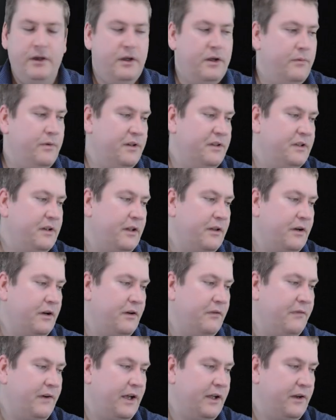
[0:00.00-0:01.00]
And what's another
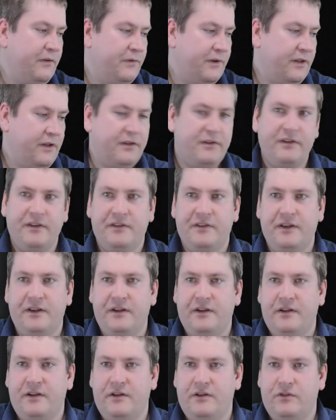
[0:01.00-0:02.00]
good value for this? Let's say
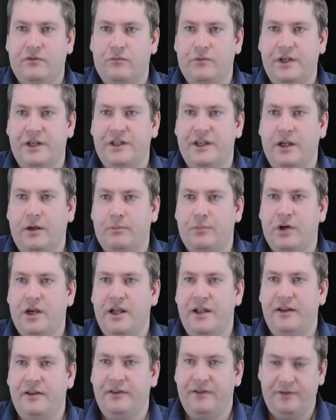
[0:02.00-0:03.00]
retail
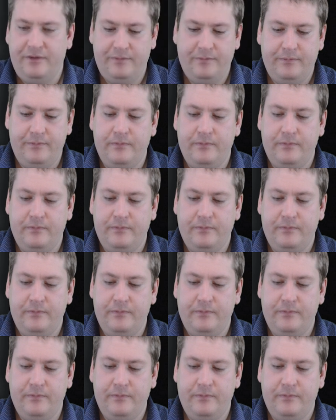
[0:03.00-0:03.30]
price.